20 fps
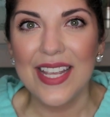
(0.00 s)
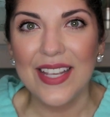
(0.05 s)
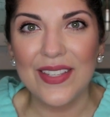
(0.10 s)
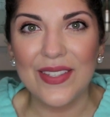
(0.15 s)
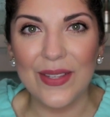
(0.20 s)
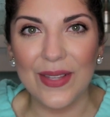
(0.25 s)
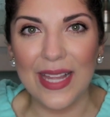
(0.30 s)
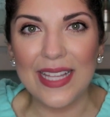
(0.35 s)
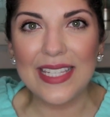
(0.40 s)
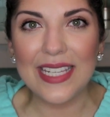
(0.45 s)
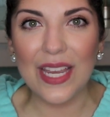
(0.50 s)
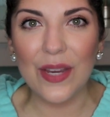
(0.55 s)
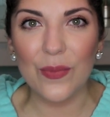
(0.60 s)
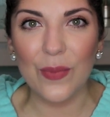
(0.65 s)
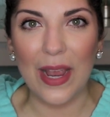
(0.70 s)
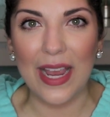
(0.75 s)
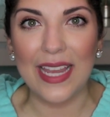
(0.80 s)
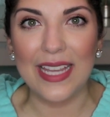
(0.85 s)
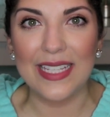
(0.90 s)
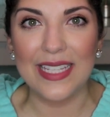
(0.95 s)
So let's get
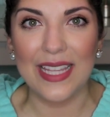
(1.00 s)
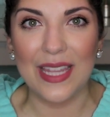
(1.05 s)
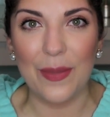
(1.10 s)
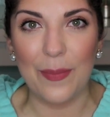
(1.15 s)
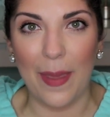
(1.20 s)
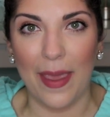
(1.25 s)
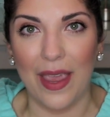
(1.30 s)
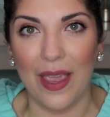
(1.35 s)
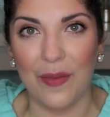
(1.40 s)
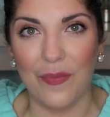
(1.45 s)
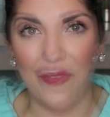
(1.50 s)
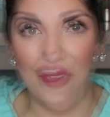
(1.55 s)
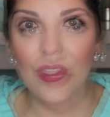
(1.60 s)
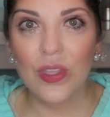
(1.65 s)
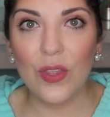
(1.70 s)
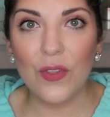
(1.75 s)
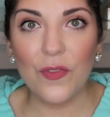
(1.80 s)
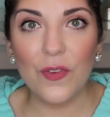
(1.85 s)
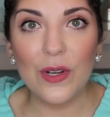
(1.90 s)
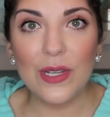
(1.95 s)
right into the makeup phase.
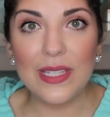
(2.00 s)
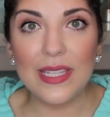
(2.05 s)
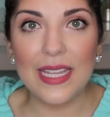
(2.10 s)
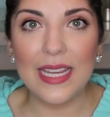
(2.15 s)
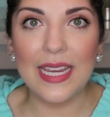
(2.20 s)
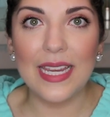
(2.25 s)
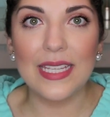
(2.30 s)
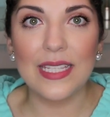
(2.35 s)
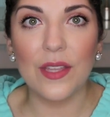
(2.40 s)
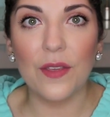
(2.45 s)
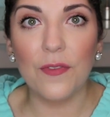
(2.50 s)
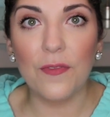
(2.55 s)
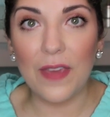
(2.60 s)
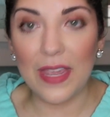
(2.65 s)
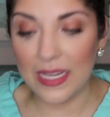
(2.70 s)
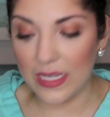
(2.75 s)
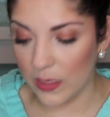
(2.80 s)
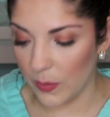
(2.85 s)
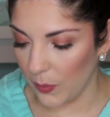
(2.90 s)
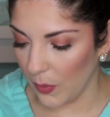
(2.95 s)
So the first thing is a
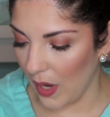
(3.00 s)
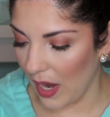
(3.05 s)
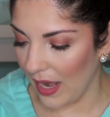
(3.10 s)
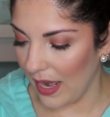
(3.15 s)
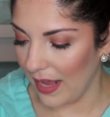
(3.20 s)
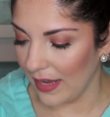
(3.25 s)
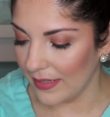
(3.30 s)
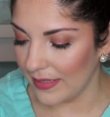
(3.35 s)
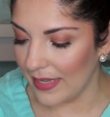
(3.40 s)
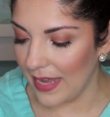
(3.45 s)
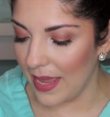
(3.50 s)
face product,